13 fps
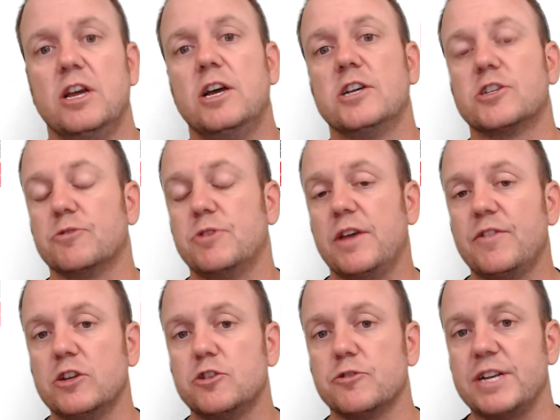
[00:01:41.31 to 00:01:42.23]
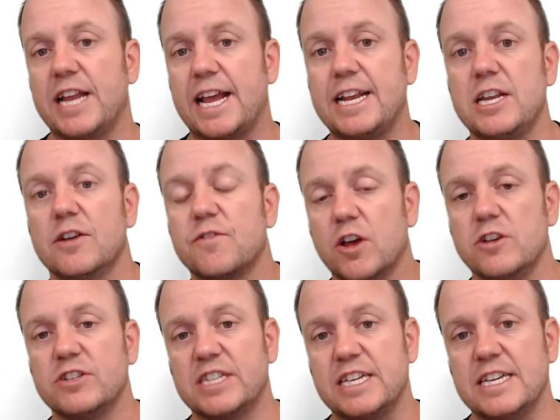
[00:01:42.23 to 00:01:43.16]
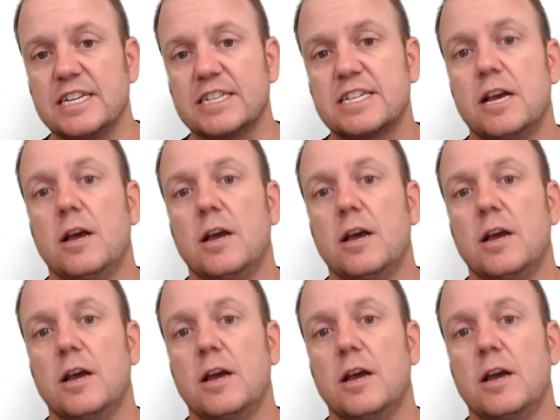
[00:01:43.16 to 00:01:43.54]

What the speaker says: So whenever you're doing any of those things,